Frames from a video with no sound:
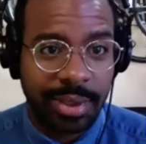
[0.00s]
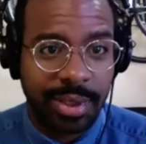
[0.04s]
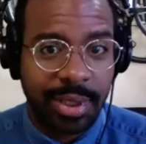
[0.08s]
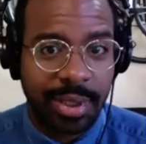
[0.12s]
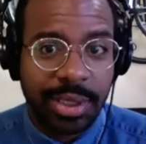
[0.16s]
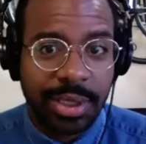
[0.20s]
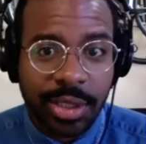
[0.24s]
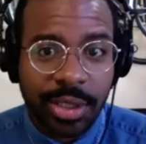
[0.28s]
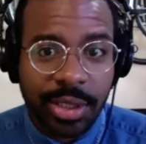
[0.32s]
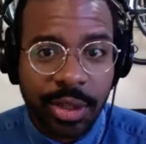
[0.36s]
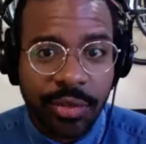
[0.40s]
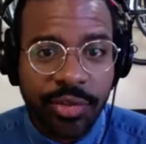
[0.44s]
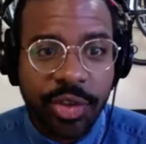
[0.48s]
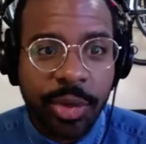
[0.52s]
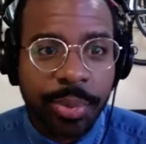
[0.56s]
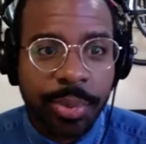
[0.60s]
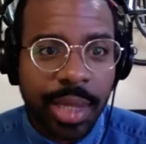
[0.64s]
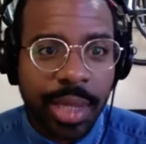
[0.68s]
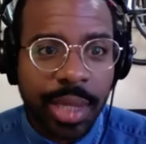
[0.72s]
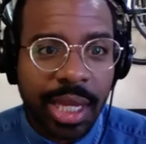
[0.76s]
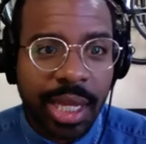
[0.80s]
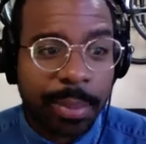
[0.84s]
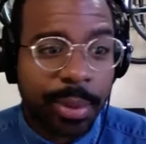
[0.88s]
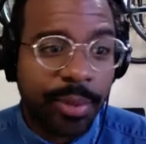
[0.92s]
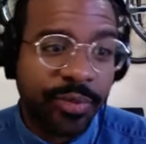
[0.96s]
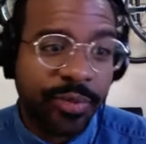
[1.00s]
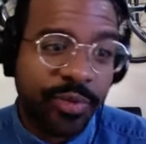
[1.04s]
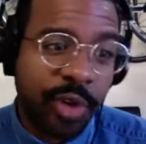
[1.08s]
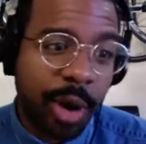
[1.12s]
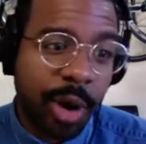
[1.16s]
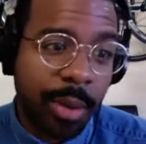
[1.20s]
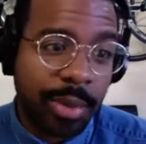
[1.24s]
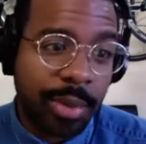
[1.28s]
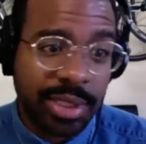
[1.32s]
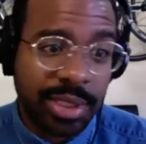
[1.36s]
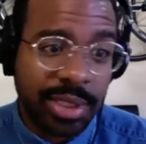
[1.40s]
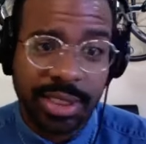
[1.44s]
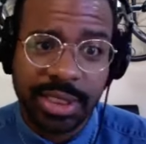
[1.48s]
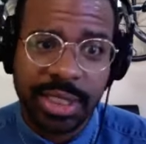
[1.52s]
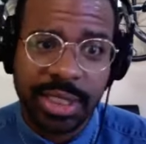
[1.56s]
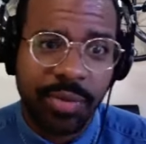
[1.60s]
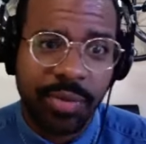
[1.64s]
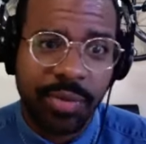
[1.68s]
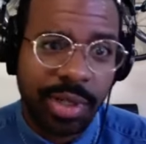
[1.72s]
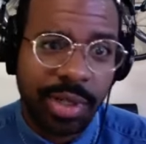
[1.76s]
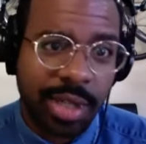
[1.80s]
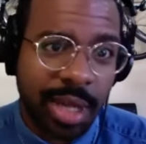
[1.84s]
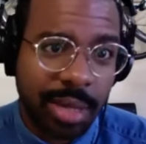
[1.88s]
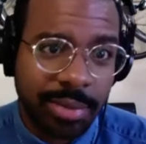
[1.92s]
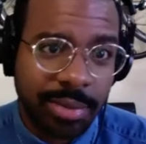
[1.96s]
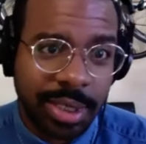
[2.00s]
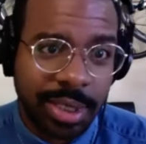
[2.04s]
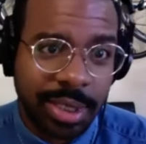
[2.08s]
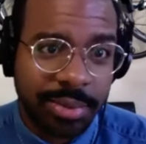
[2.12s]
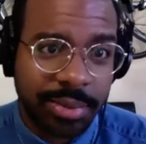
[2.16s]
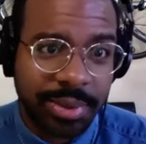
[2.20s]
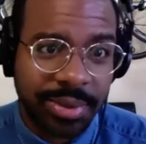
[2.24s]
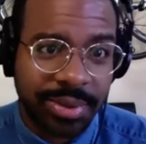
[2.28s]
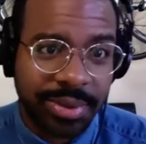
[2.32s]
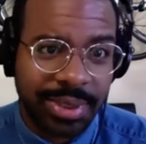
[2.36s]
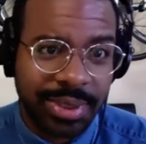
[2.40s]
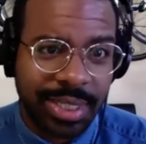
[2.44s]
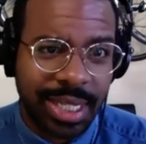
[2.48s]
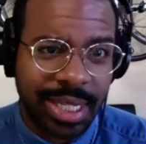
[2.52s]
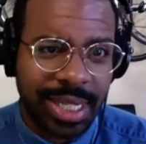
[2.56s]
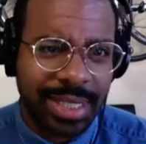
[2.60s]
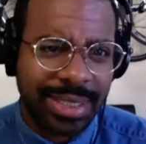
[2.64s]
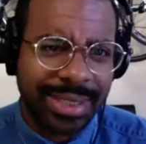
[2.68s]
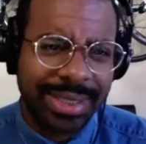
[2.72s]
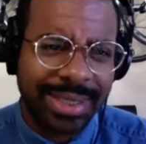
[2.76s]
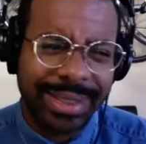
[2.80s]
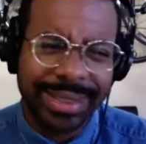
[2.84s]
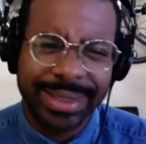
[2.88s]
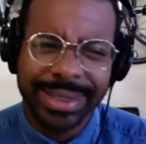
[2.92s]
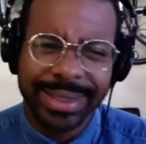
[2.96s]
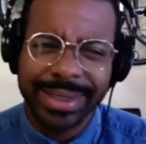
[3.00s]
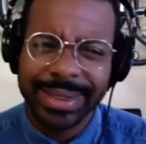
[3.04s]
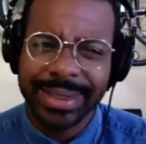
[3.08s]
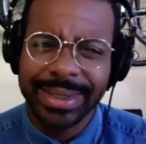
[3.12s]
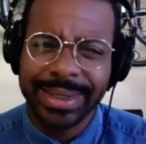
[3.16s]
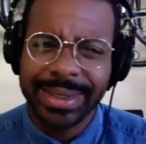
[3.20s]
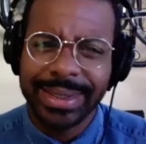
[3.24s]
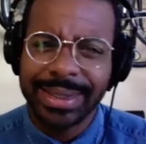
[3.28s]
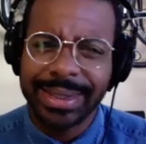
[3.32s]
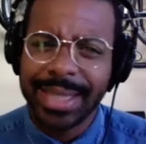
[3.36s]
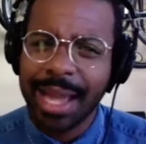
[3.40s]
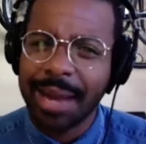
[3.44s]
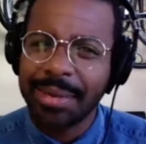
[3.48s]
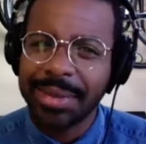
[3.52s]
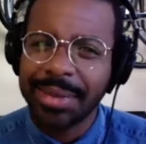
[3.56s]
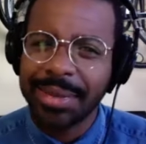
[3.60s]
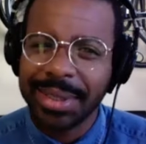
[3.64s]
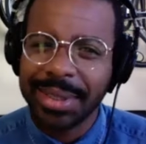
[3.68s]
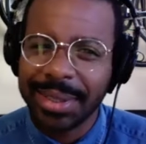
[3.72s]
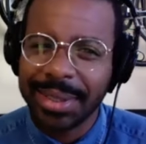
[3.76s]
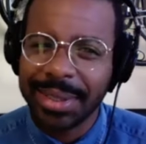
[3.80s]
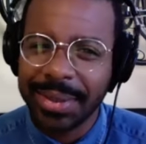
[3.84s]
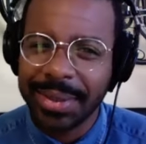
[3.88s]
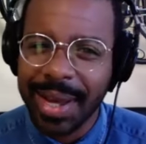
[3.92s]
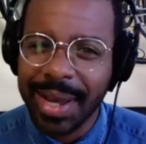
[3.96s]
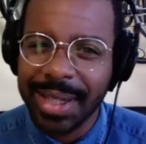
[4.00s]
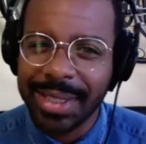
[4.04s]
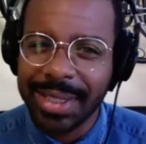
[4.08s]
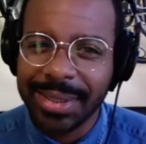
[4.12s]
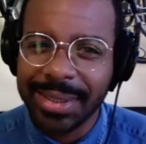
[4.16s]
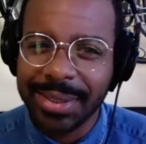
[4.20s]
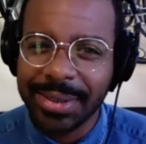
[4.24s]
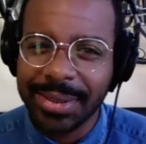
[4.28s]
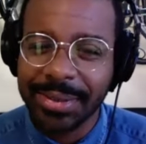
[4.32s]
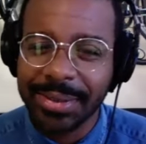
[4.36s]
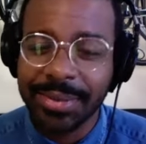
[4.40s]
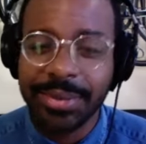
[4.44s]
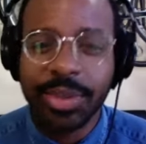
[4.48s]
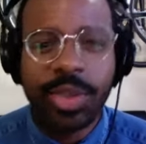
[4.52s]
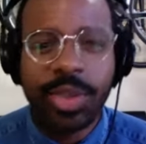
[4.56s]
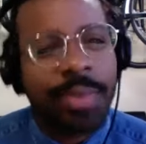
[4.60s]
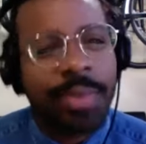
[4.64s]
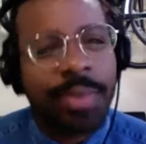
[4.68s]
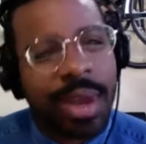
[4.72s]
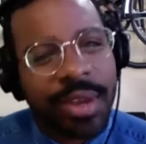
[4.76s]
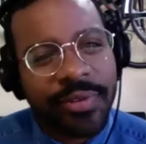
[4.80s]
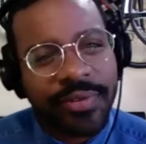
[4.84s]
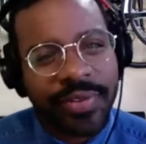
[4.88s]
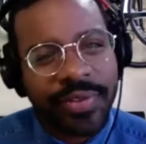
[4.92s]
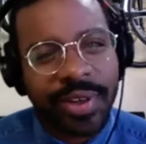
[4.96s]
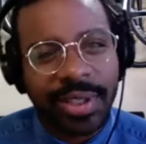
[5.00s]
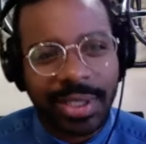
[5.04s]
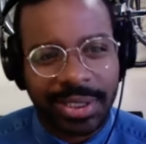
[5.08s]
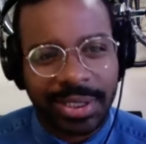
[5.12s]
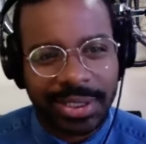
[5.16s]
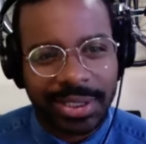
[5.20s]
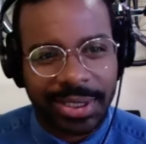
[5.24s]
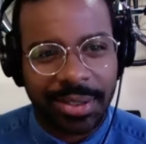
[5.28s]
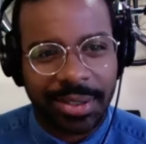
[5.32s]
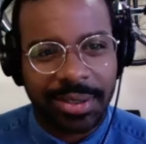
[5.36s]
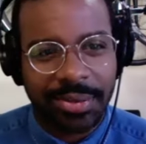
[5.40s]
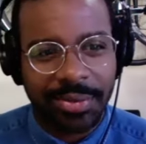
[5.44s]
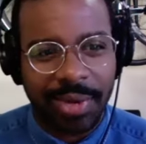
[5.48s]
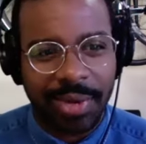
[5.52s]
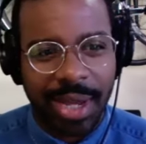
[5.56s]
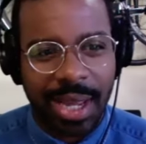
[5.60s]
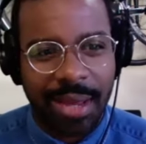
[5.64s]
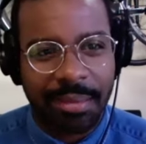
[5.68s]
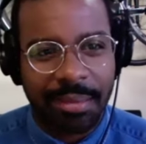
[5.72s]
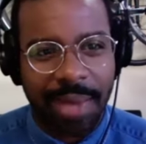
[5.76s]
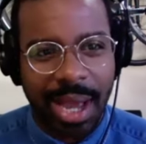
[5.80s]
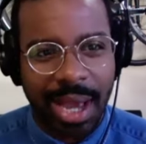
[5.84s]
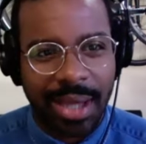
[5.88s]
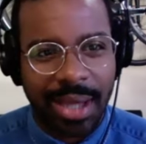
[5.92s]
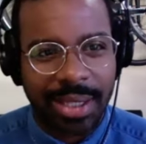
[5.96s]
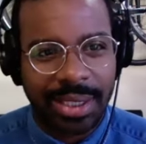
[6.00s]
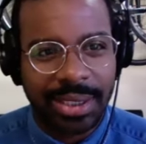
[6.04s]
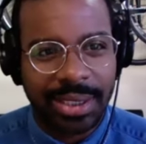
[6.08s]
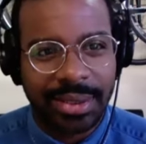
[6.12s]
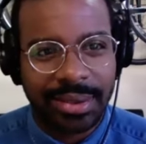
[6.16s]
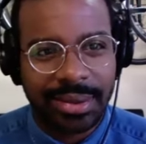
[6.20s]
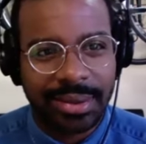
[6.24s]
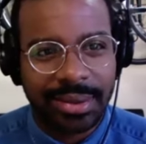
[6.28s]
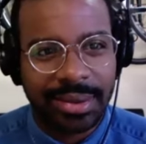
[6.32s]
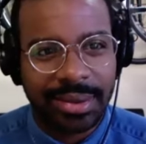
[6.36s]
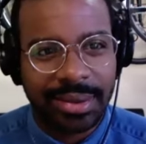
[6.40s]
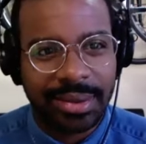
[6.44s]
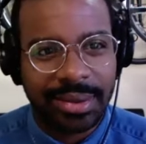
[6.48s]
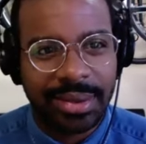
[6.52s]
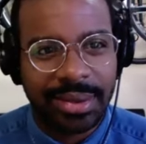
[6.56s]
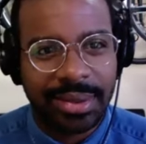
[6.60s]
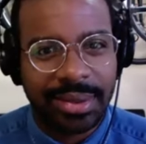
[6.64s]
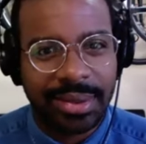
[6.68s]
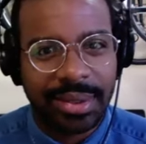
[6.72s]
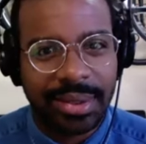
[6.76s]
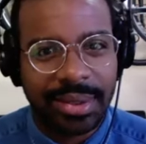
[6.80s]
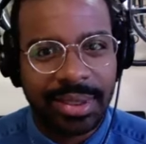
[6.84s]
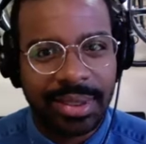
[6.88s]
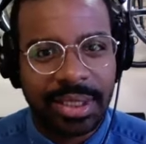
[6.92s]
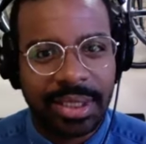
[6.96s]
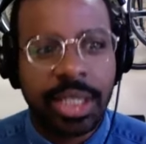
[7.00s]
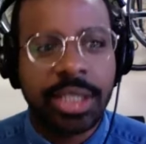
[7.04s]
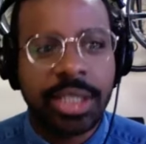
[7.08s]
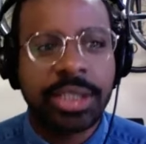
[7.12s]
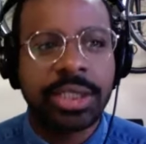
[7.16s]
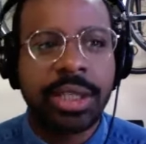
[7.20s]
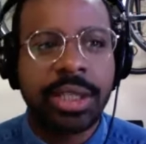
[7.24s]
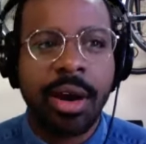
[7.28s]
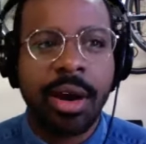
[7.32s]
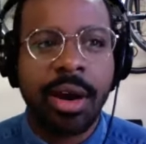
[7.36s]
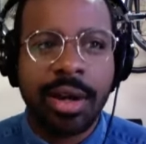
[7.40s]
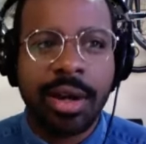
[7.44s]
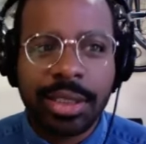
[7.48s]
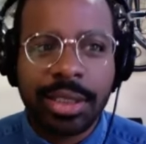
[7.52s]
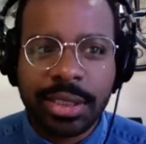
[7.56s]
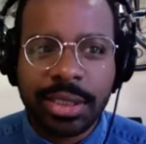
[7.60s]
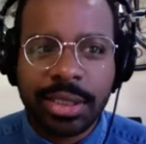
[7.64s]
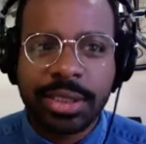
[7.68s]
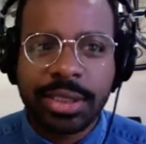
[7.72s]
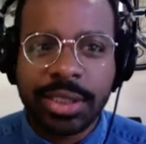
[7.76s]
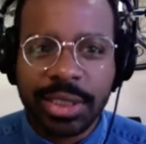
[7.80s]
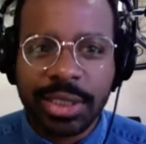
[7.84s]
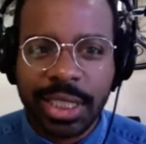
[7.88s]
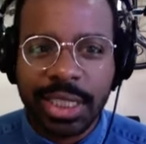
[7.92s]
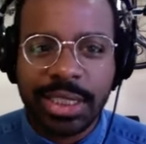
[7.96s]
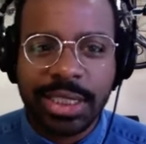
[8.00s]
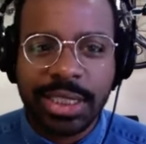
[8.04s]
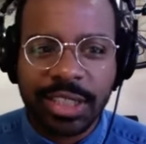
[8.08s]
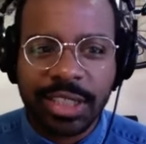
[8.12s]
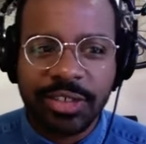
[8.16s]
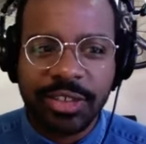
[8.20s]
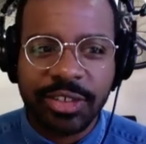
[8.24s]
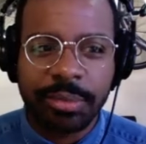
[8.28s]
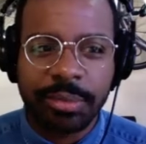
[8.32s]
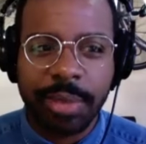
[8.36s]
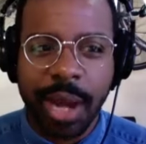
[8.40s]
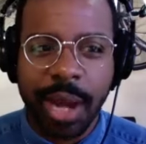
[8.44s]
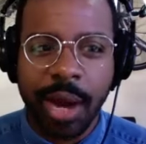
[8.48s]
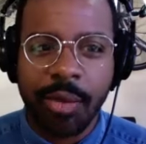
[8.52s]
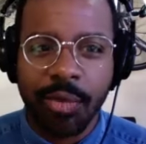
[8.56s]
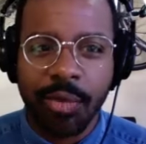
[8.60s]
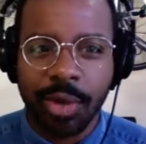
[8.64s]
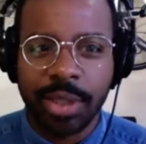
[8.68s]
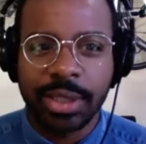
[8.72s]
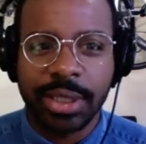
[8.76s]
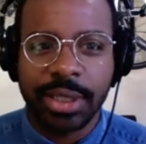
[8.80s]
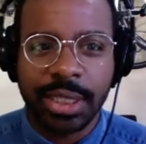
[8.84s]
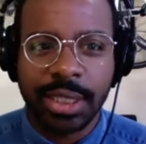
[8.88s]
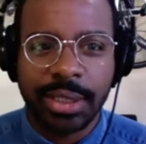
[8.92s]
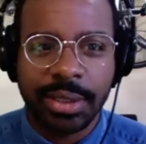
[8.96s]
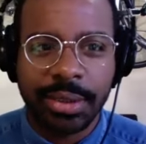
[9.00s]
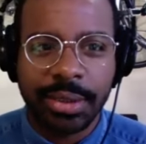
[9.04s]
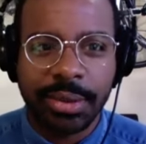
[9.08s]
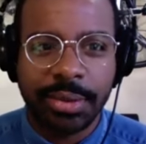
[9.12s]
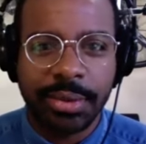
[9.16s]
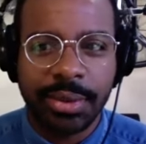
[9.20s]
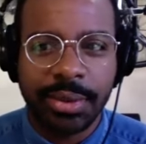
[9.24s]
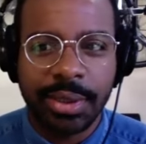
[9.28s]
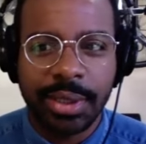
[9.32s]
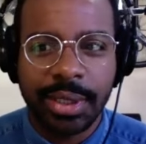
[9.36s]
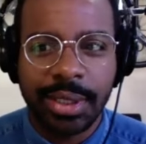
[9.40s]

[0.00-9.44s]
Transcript: So if you play the performance and someone comes up to you and says, that was a little out of tune, you may feel a certain way about it because artists are sensitive about what they do.